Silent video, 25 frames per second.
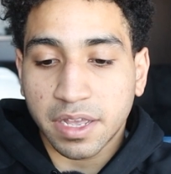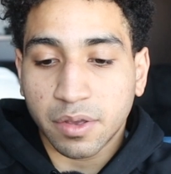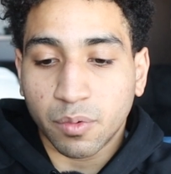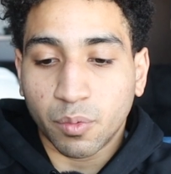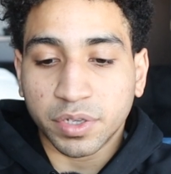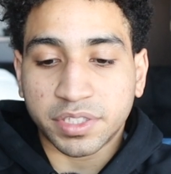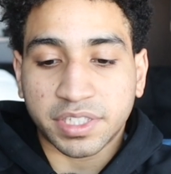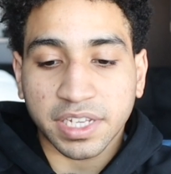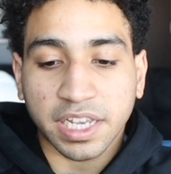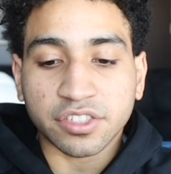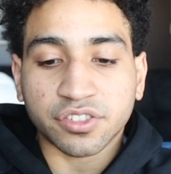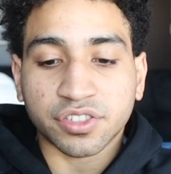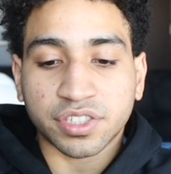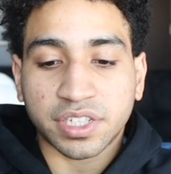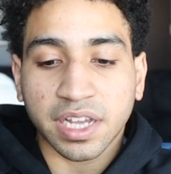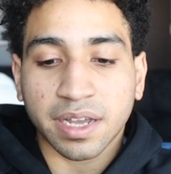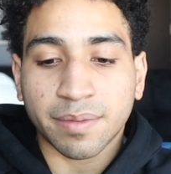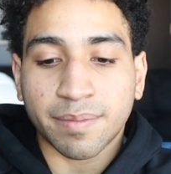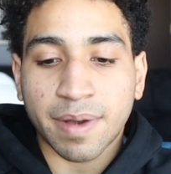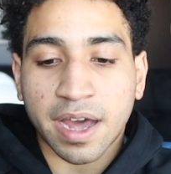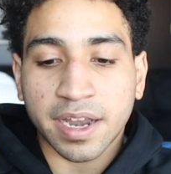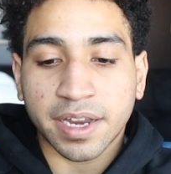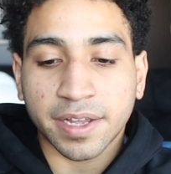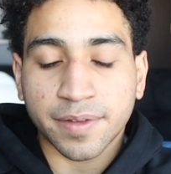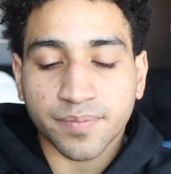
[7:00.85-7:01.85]
What's interesting
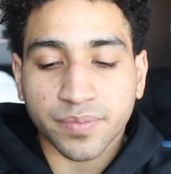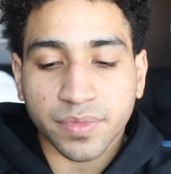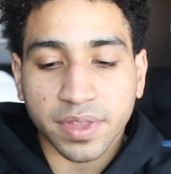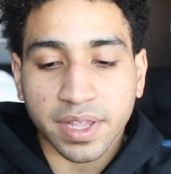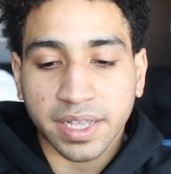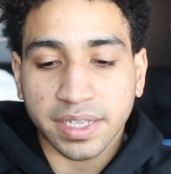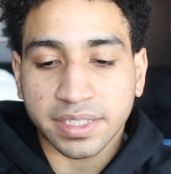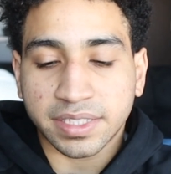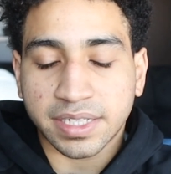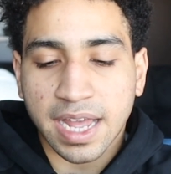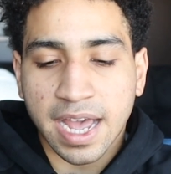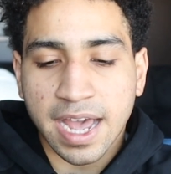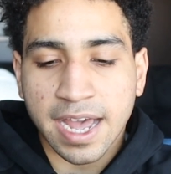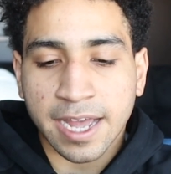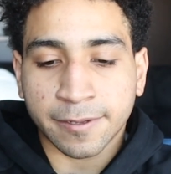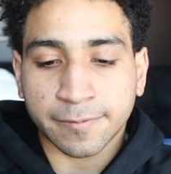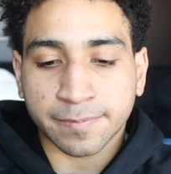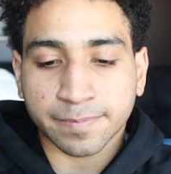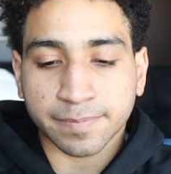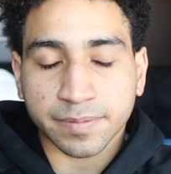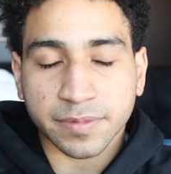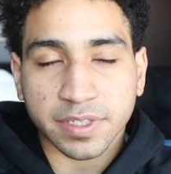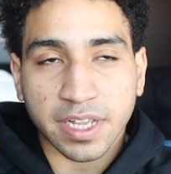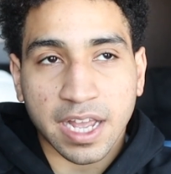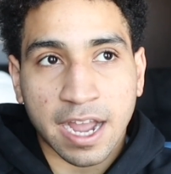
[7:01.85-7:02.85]
about it is
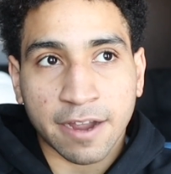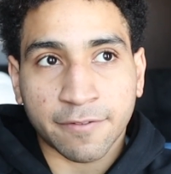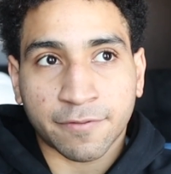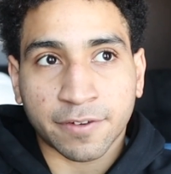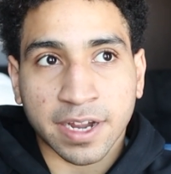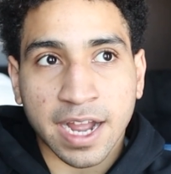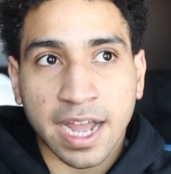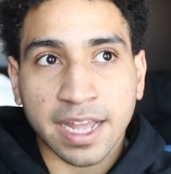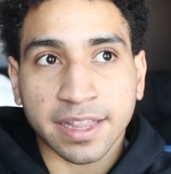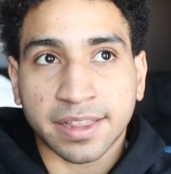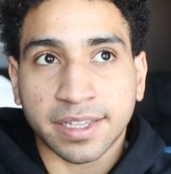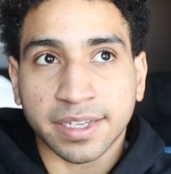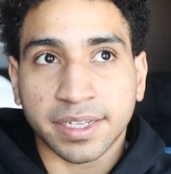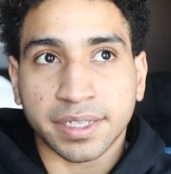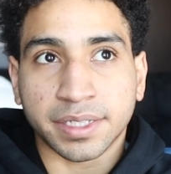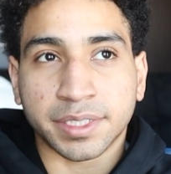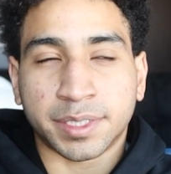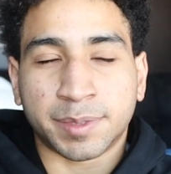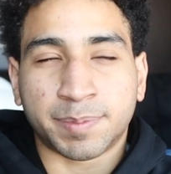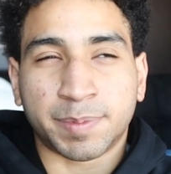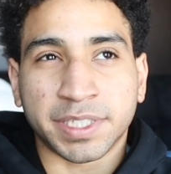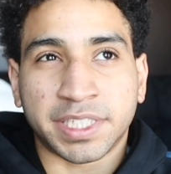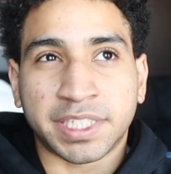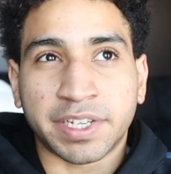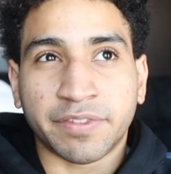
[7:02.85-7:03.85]
that I forgot the
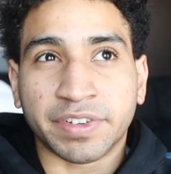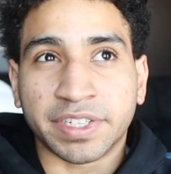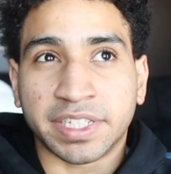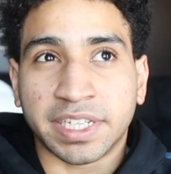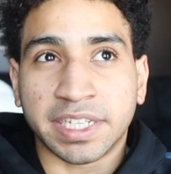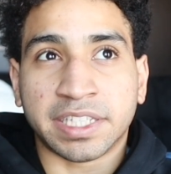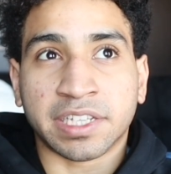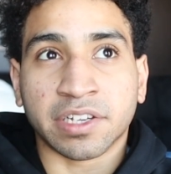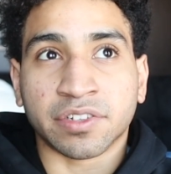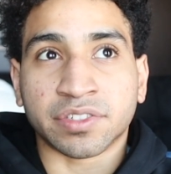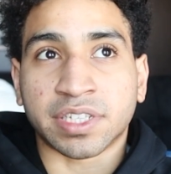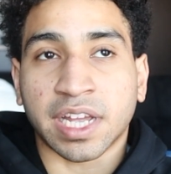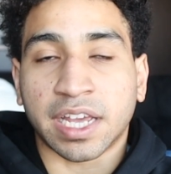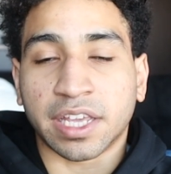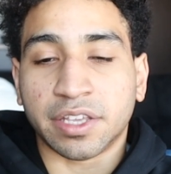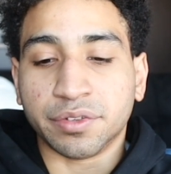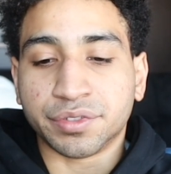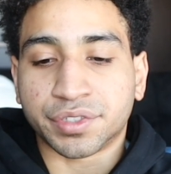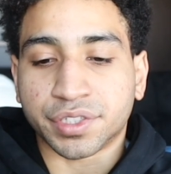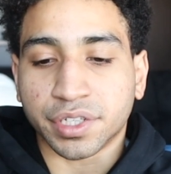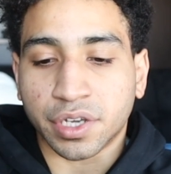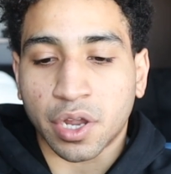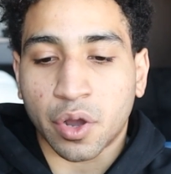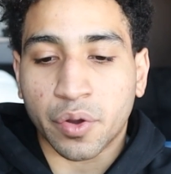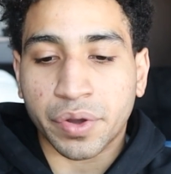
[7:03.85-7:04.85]
specific details and I
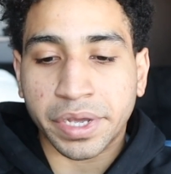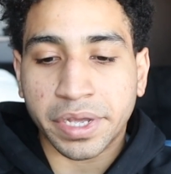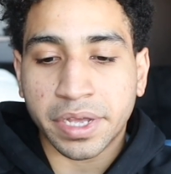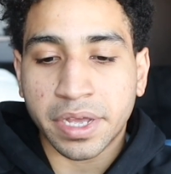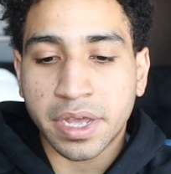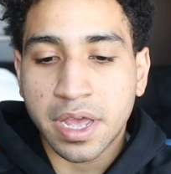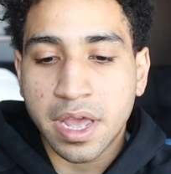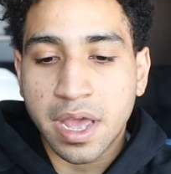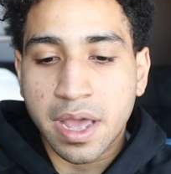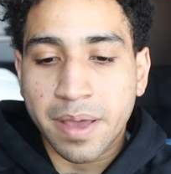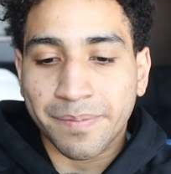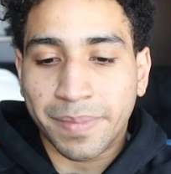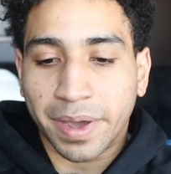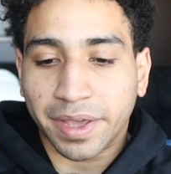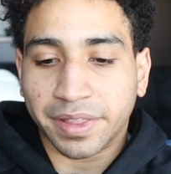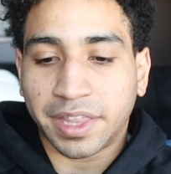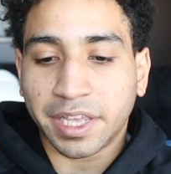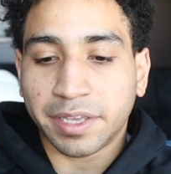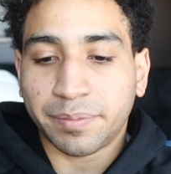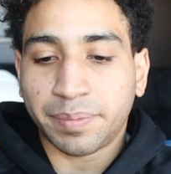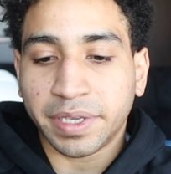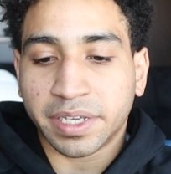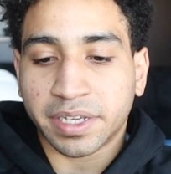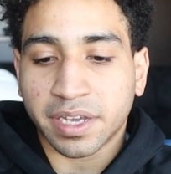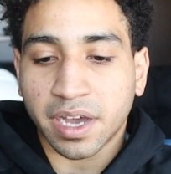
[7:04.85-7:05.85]
used to know it, but I
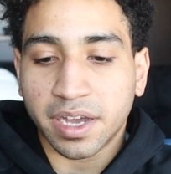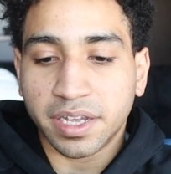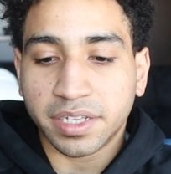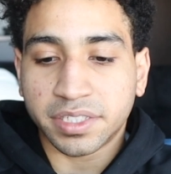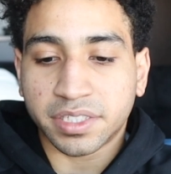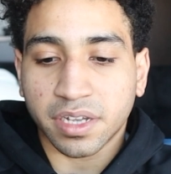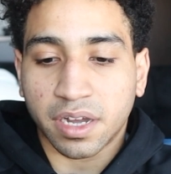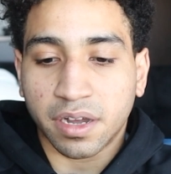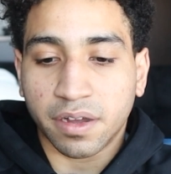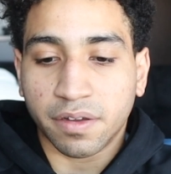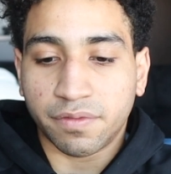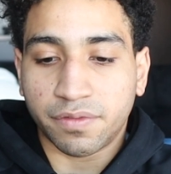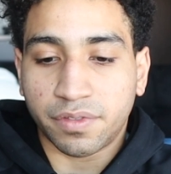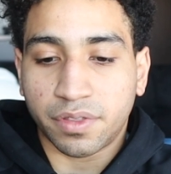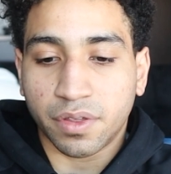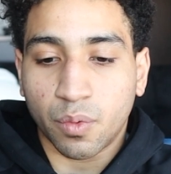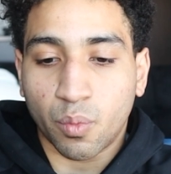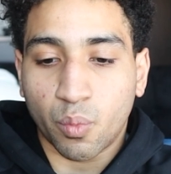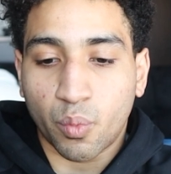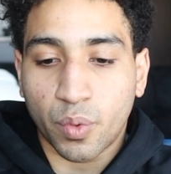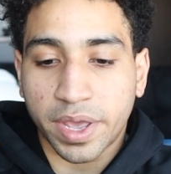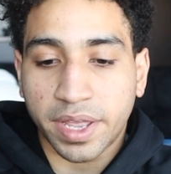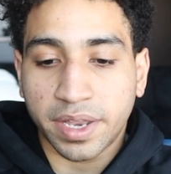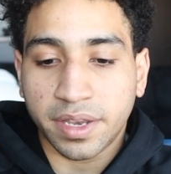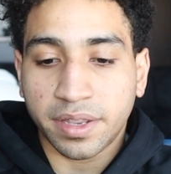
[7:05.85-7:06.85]
think because of the
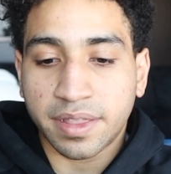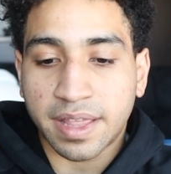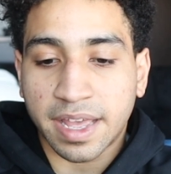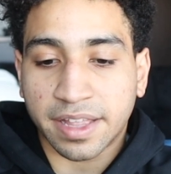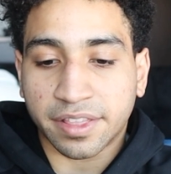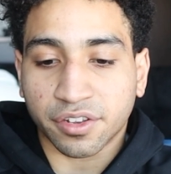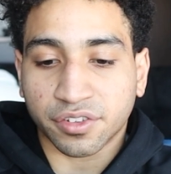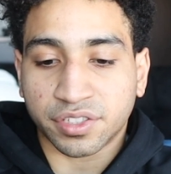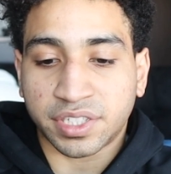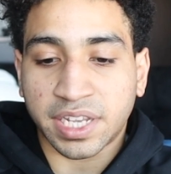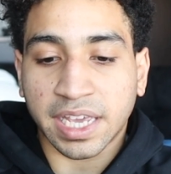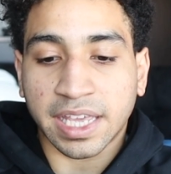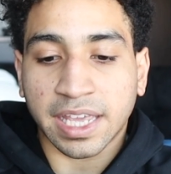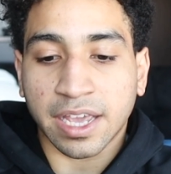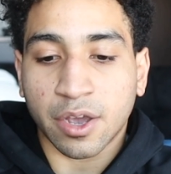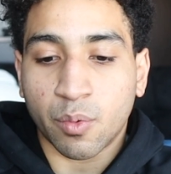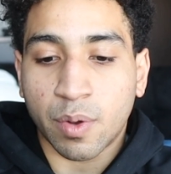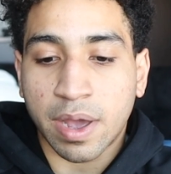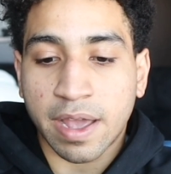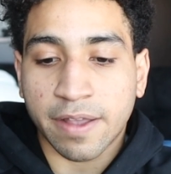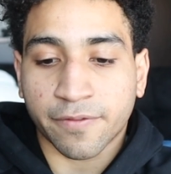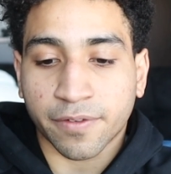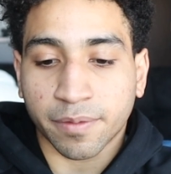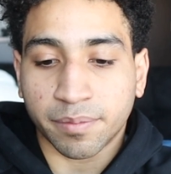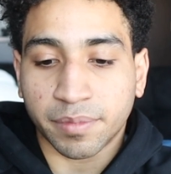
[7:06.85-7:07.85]
wind that they're taking
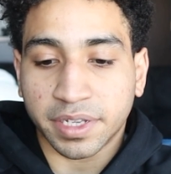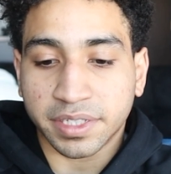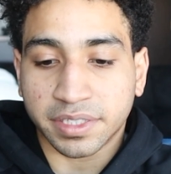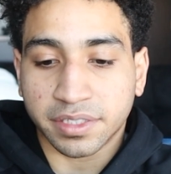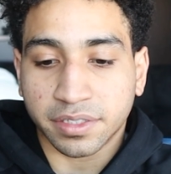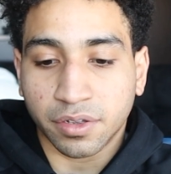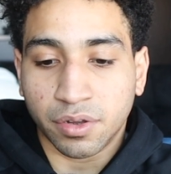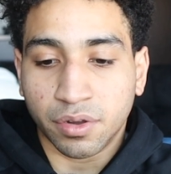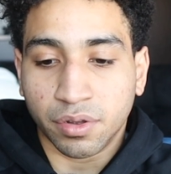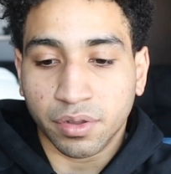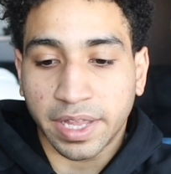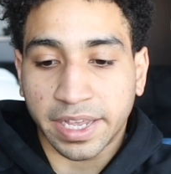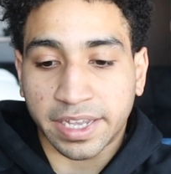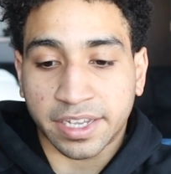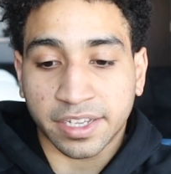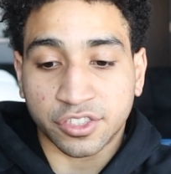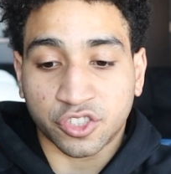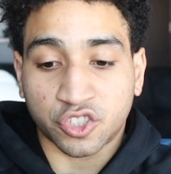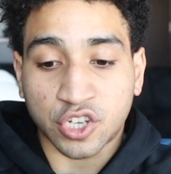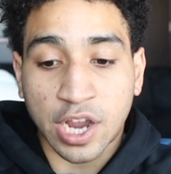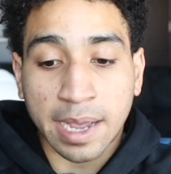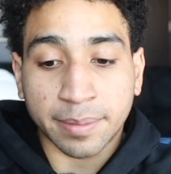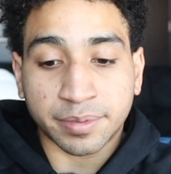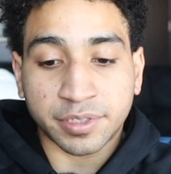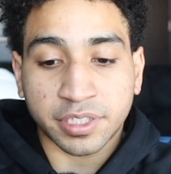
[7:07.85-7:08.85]
away from this little like
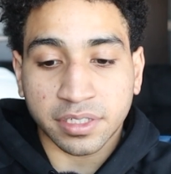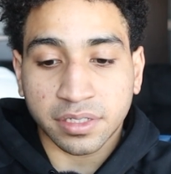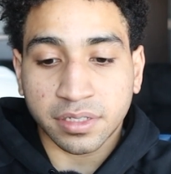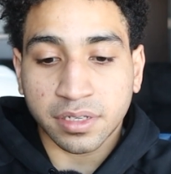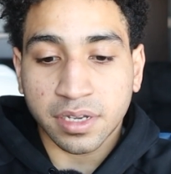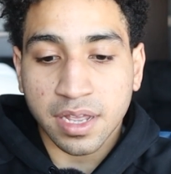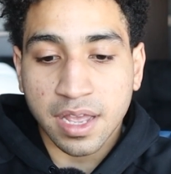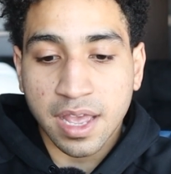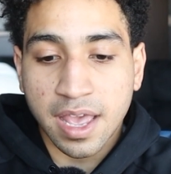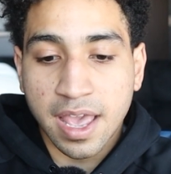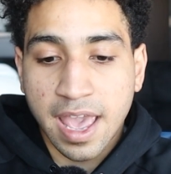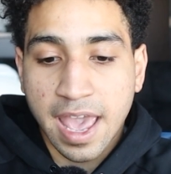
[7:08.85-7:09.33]
contraption,